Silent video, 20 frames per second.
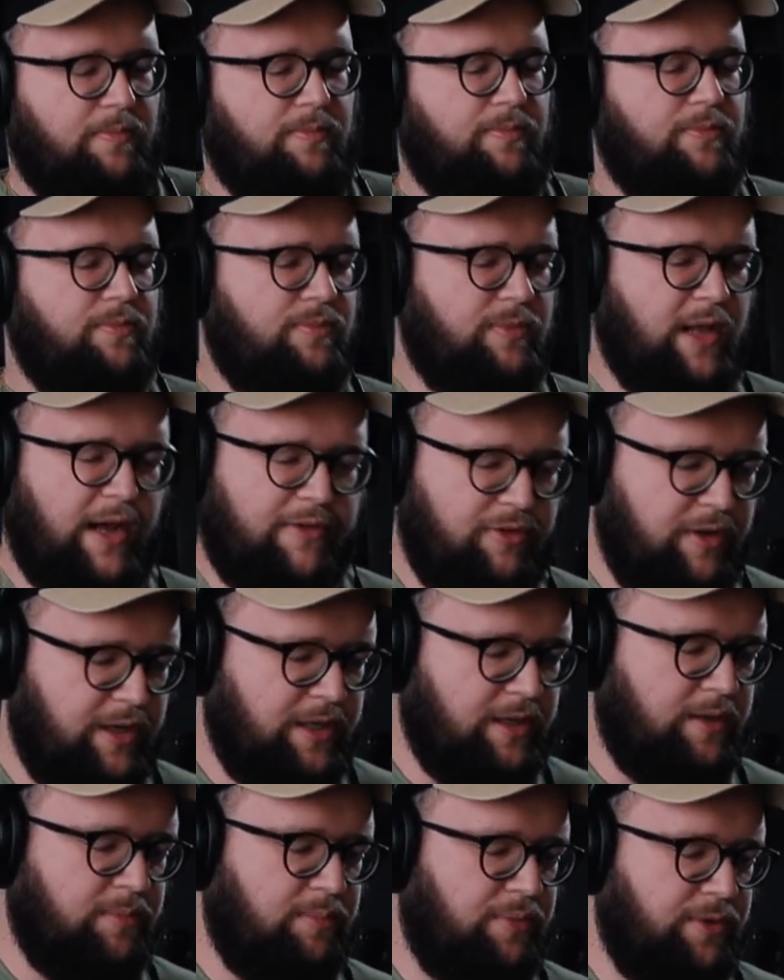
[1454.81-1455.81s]
definitely
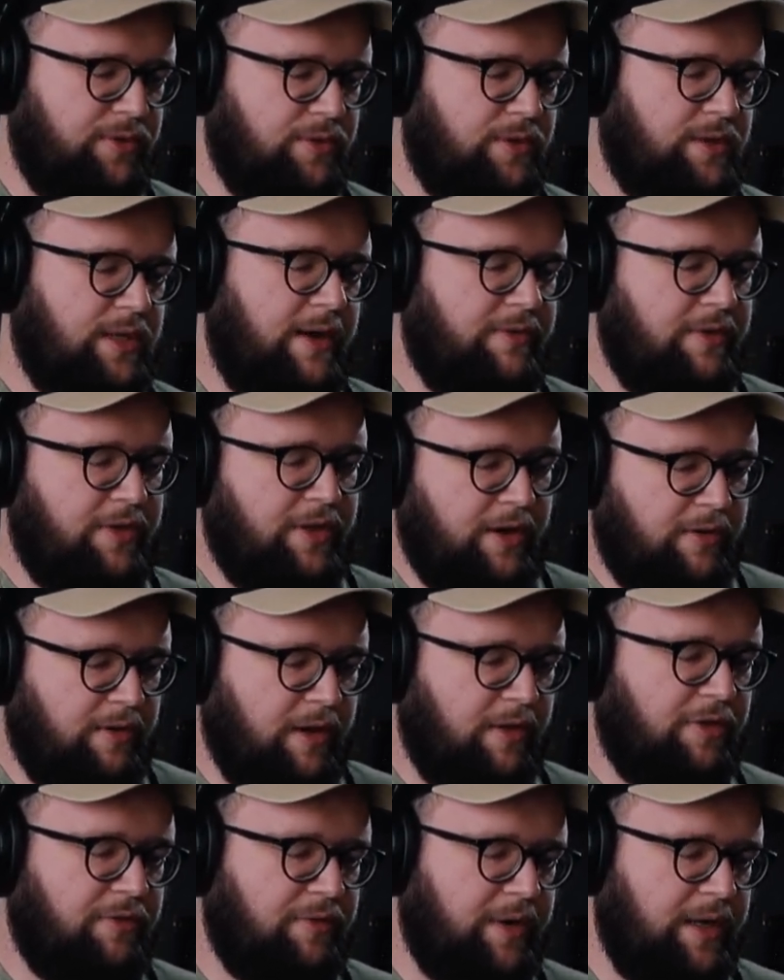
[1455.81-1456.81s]
boost everything around
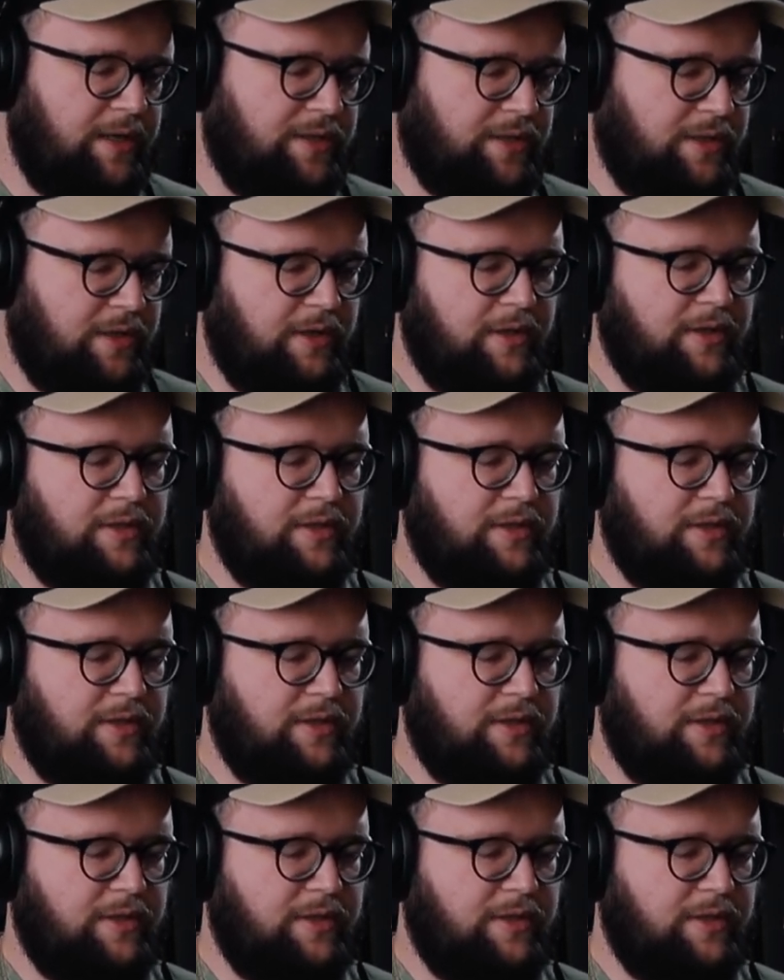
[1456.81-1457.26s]
300 hertz.